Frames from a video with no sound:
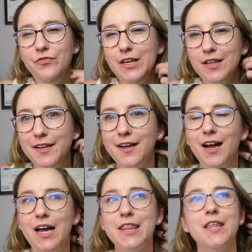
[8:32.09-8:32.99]

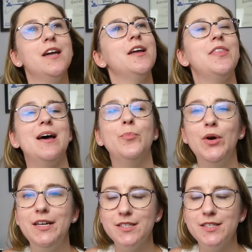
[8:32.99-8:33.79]
feeling, I think at that point,